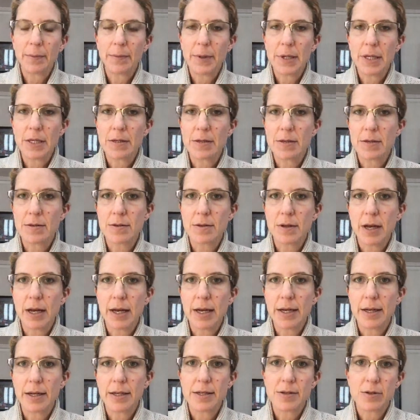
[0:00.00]

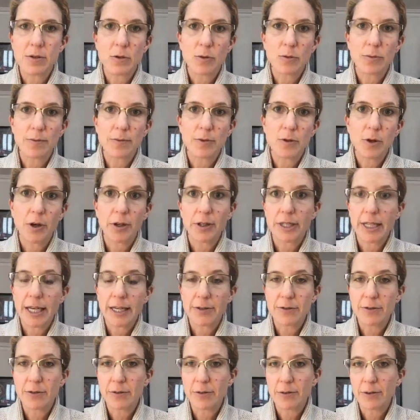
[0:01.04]
is not
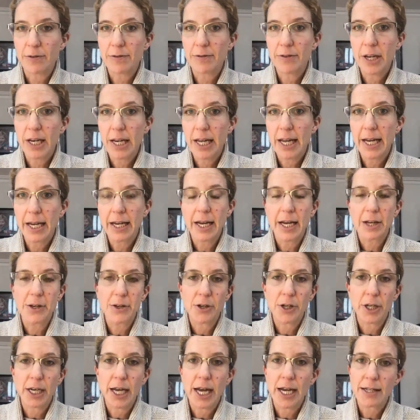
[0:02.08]
that filling, and you
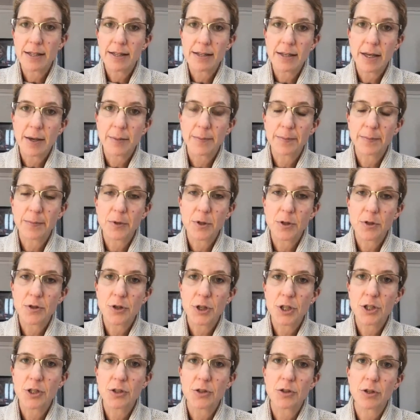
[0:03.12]
could add some
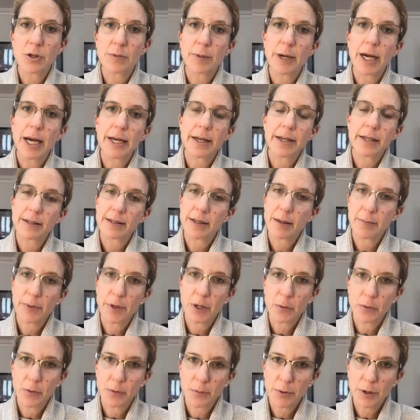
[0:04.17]
nutrition to it by adding
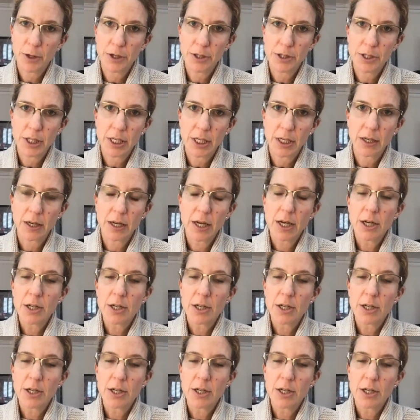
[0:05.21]
something with protein.